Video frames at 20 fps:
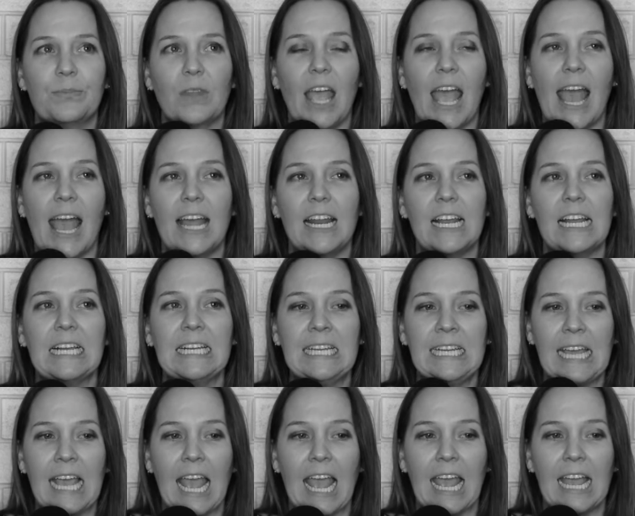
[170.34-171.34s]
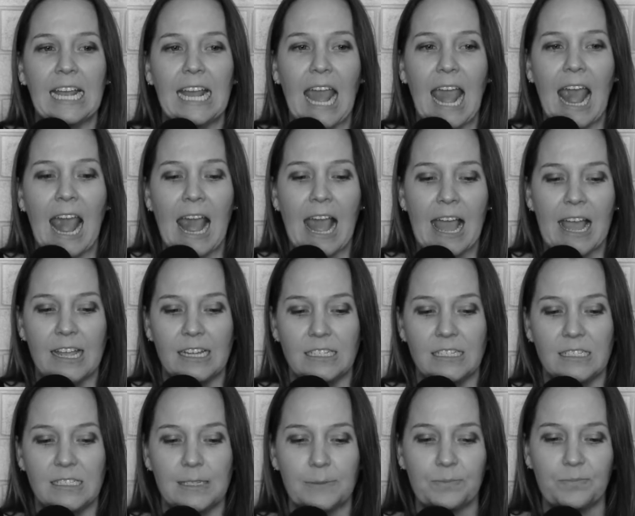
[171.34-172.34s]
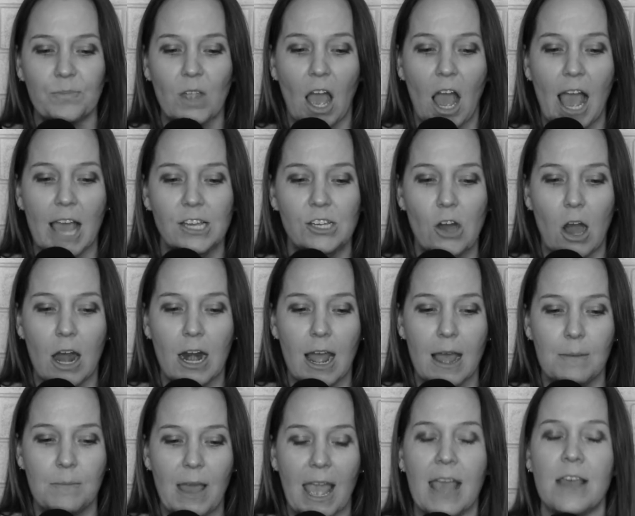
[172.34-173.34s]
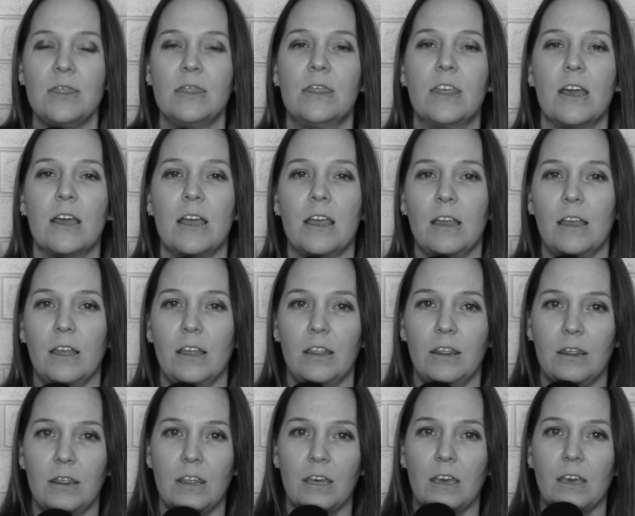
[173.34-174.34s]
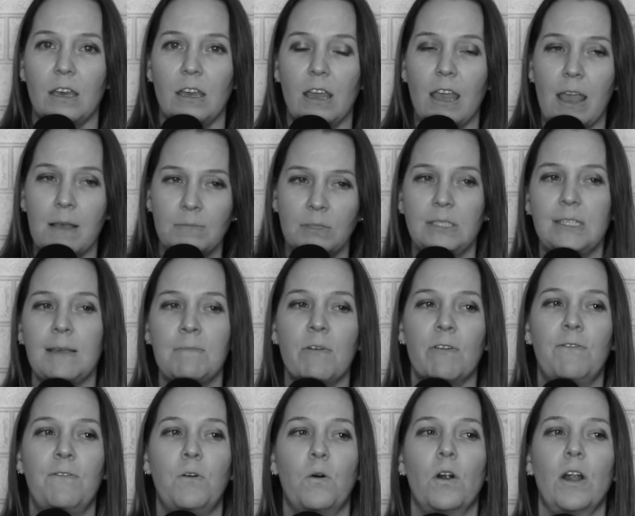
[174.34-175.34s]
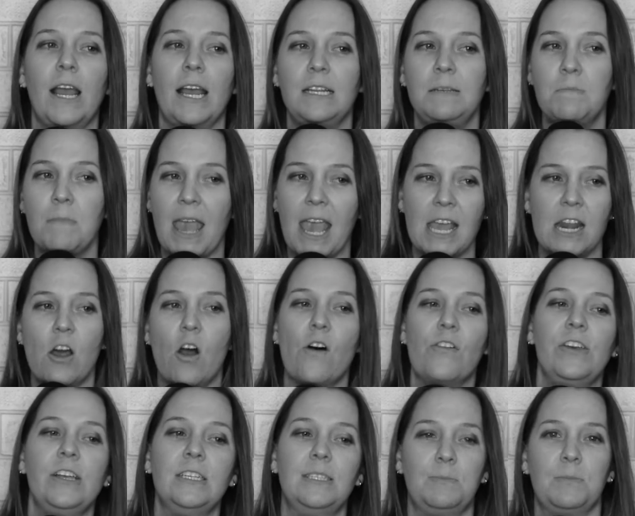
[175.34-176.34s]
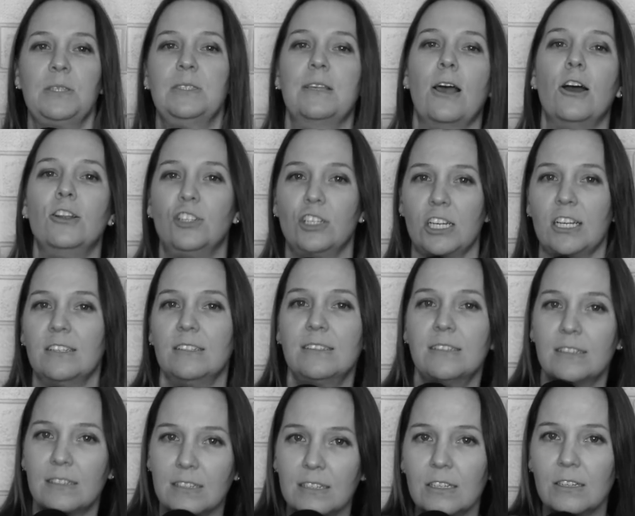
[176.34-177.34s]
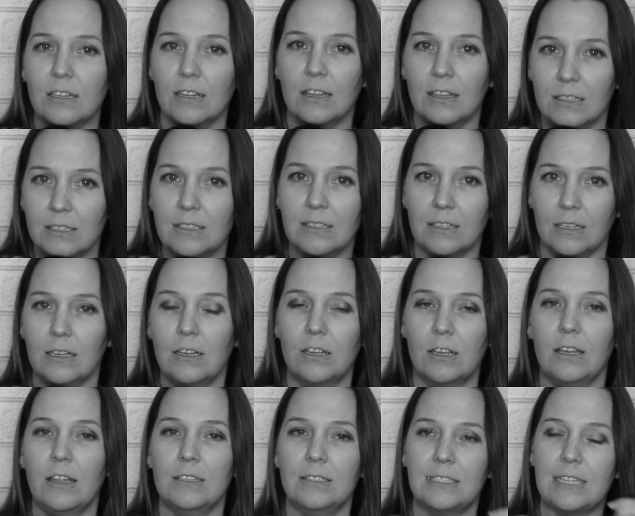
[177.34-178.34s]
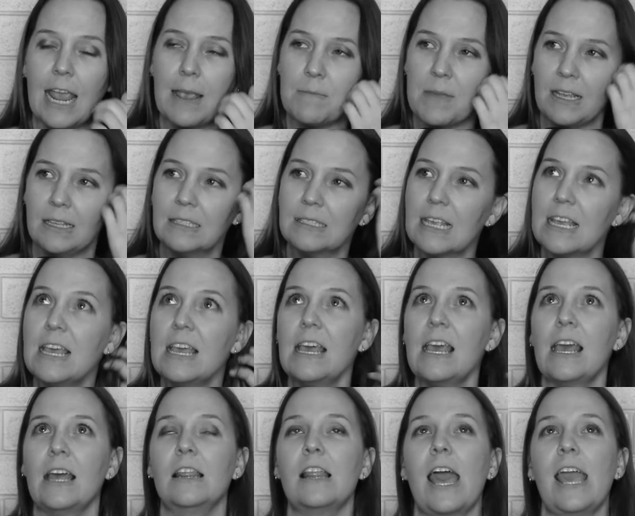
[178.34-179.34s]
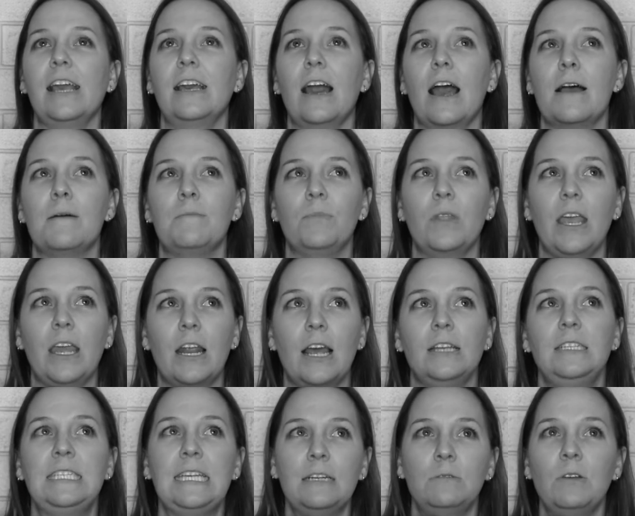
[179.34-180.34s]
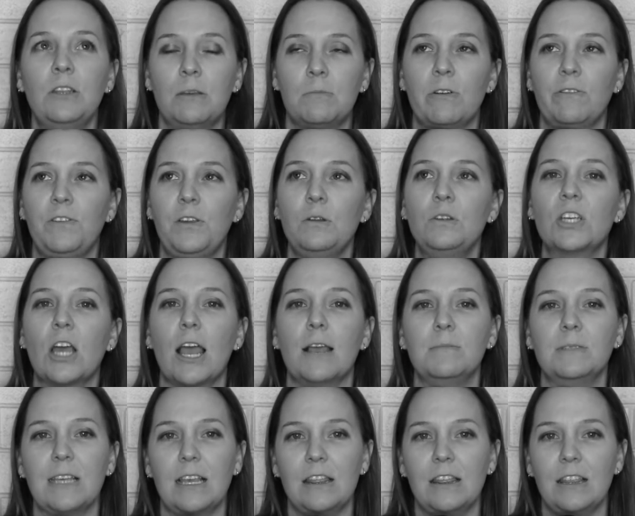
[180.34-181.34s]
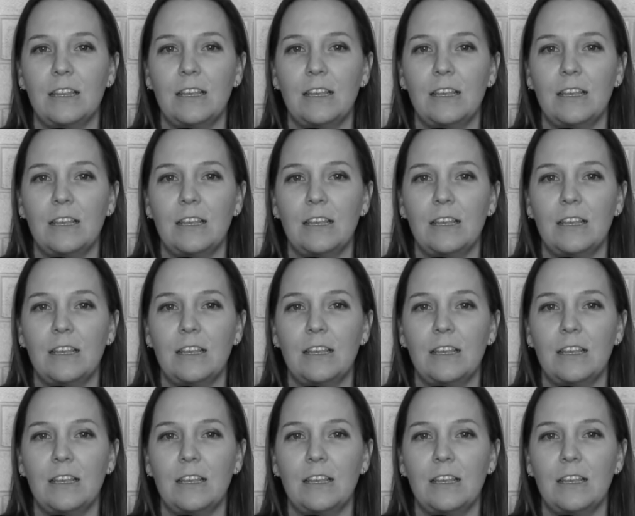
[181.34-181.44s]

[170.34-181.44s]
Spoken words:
at a gig, and I got up, and the MC before had made all these misogynist statements. And I'd gigged with him a few times, and